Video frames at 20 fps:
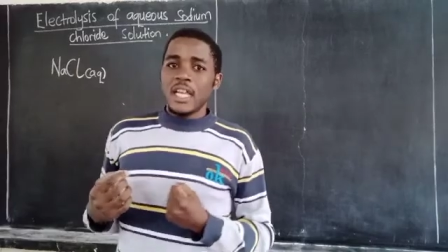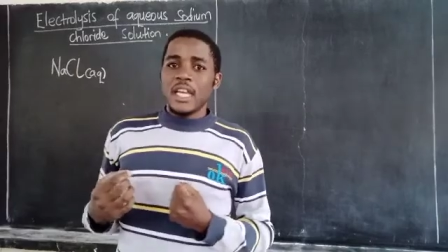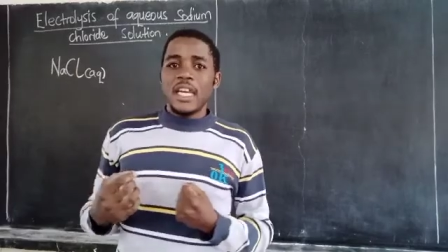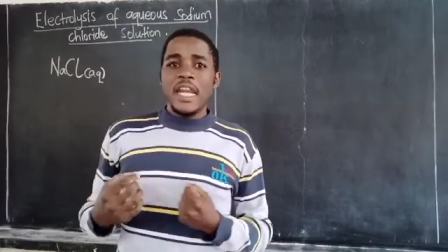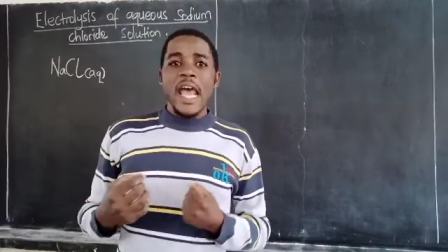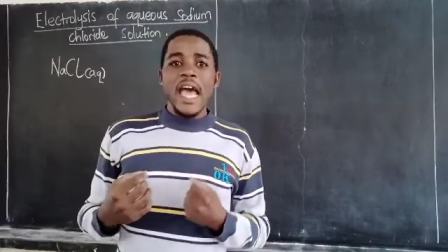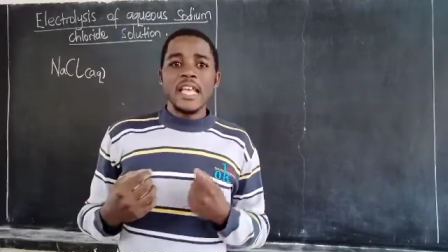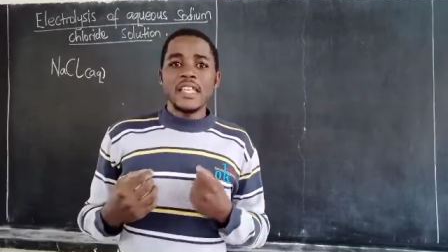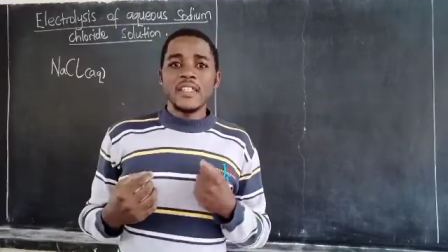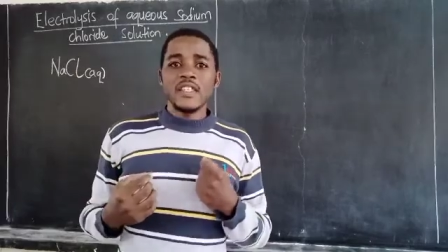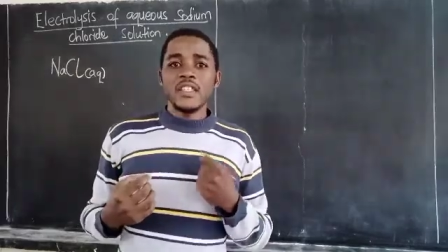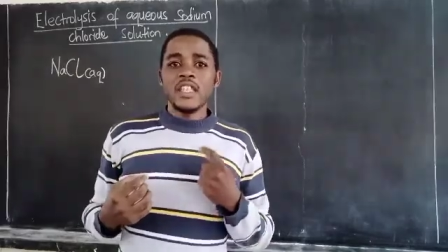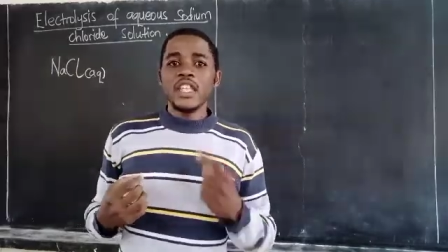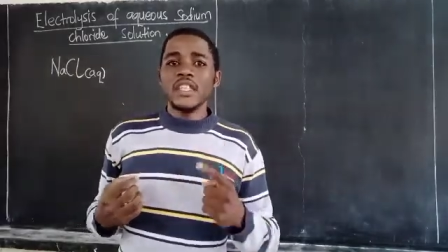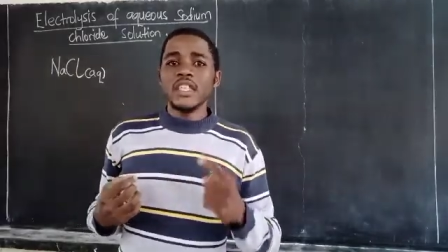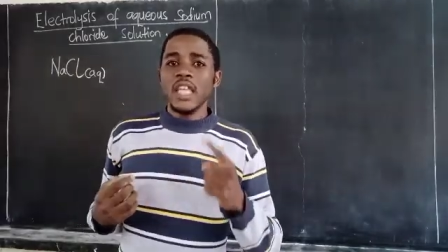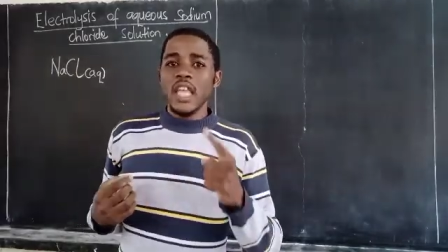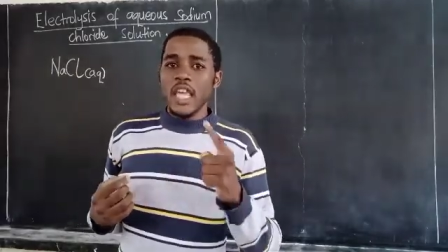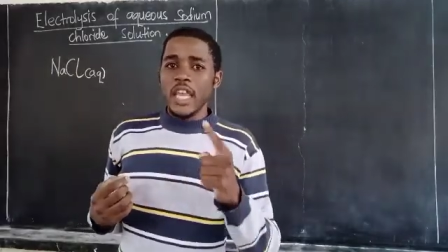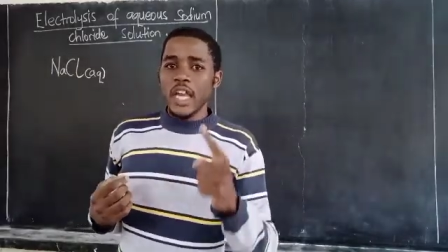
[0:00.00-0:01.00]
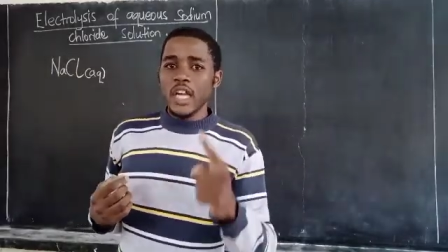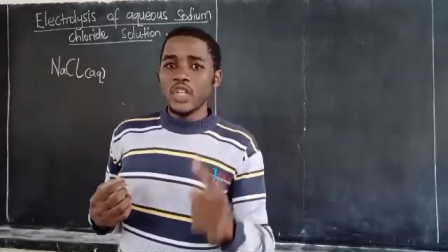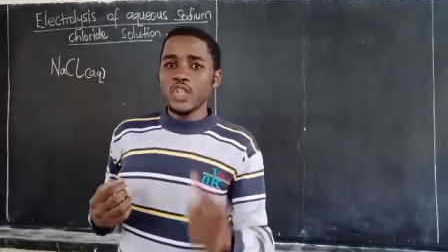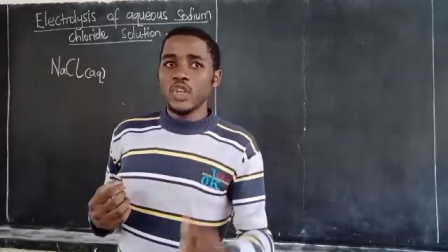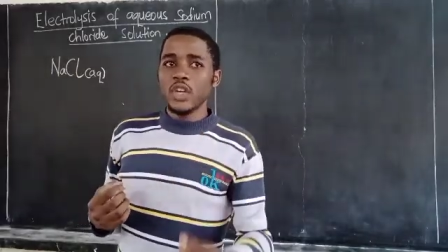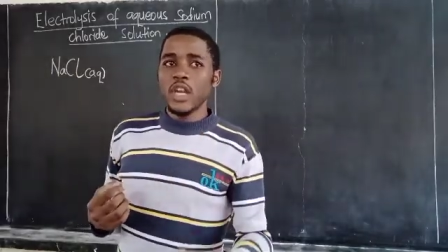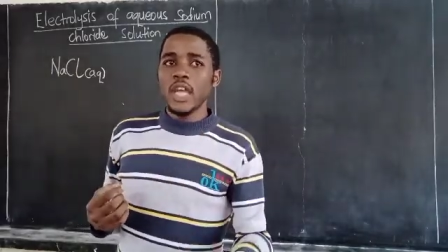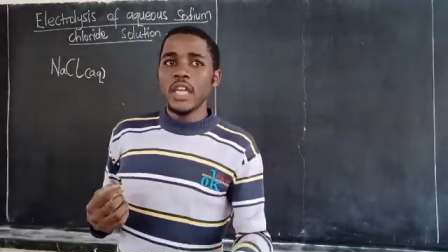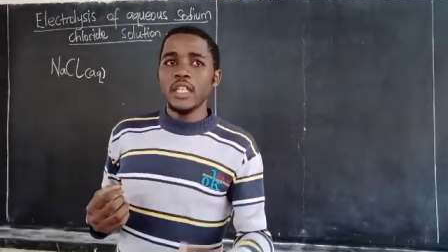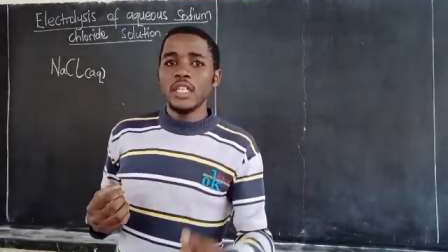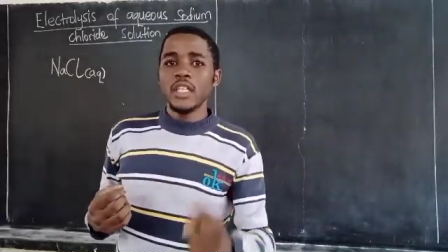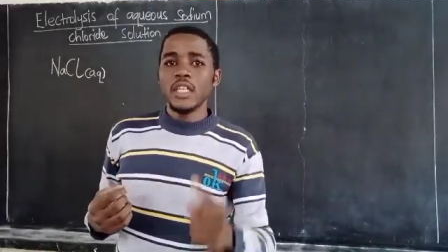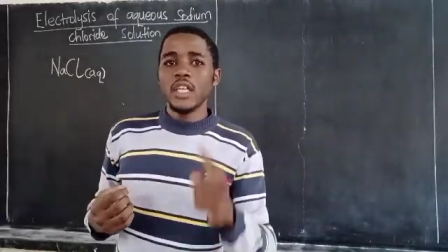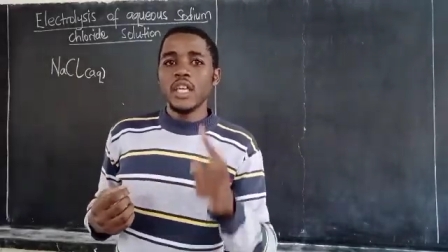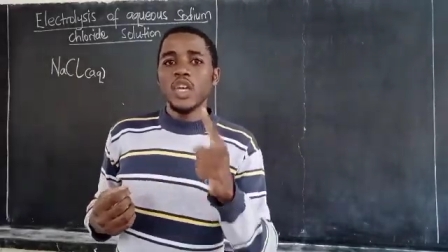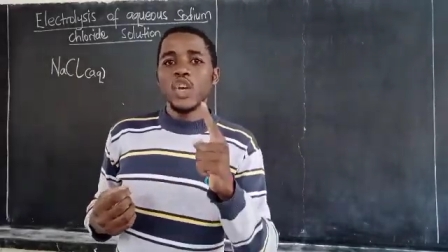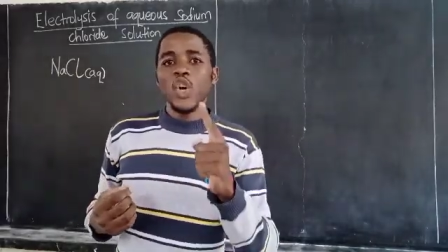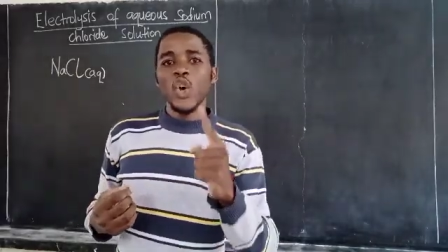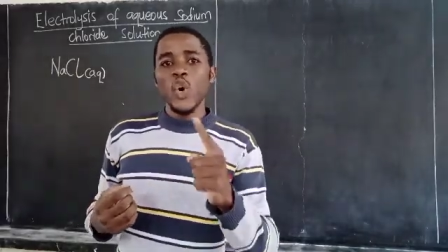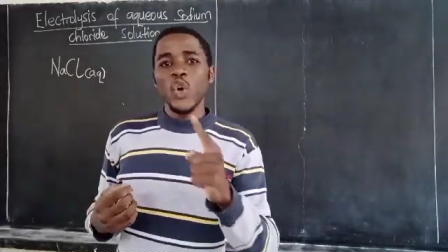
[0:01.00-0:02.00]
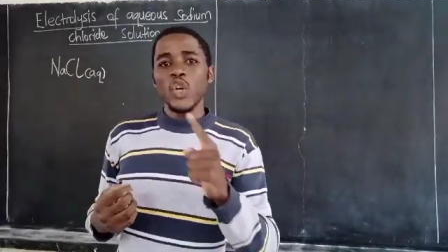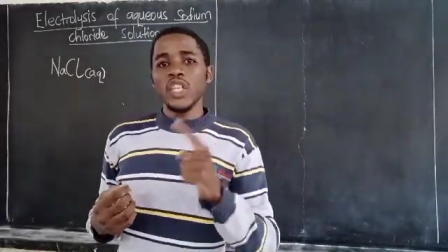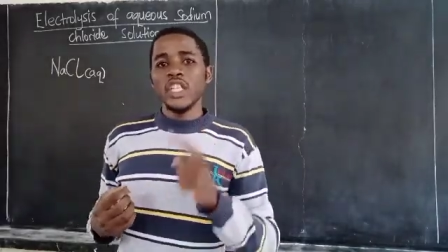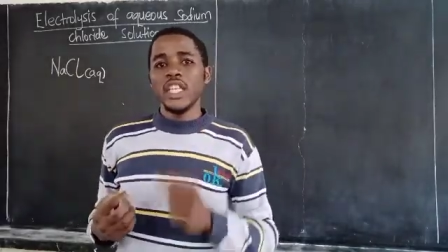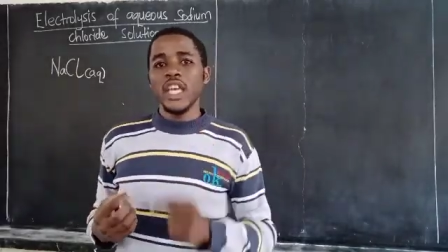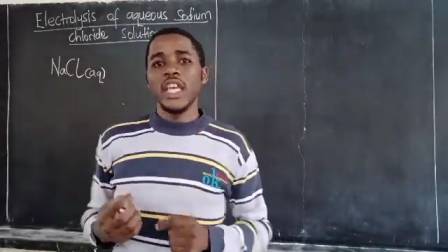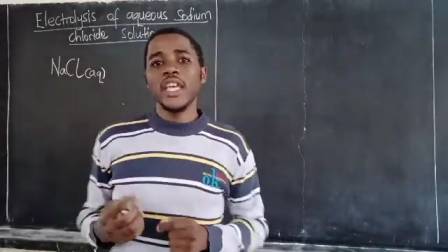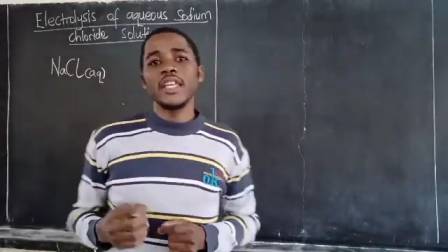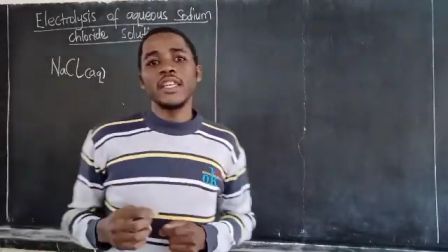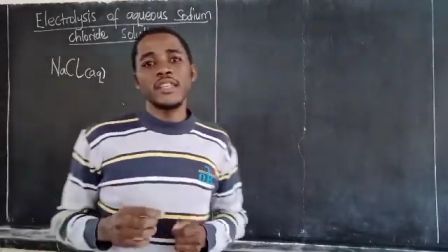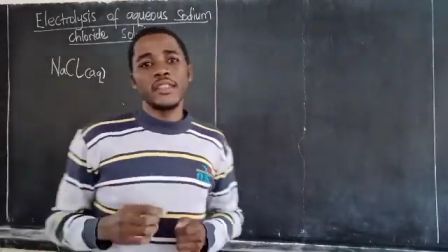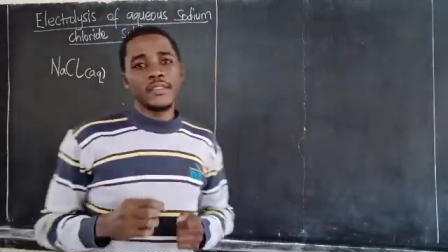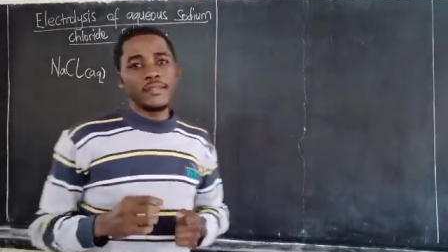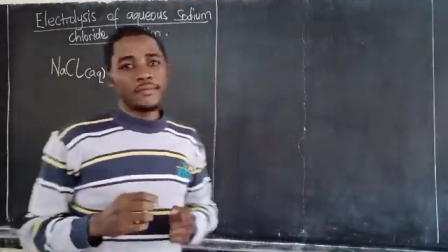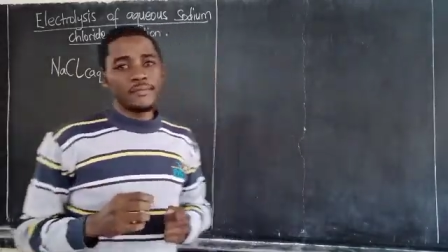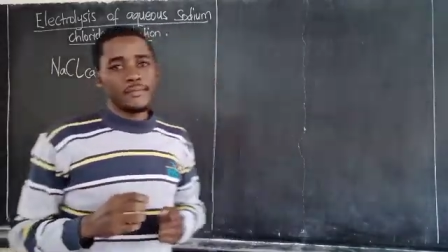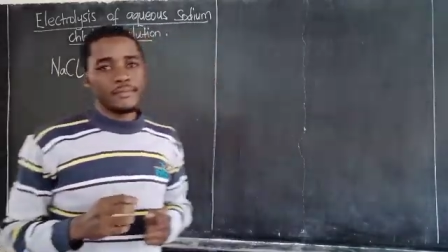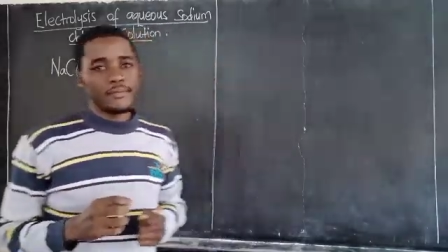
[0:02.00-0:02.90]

does this electrolyte contain?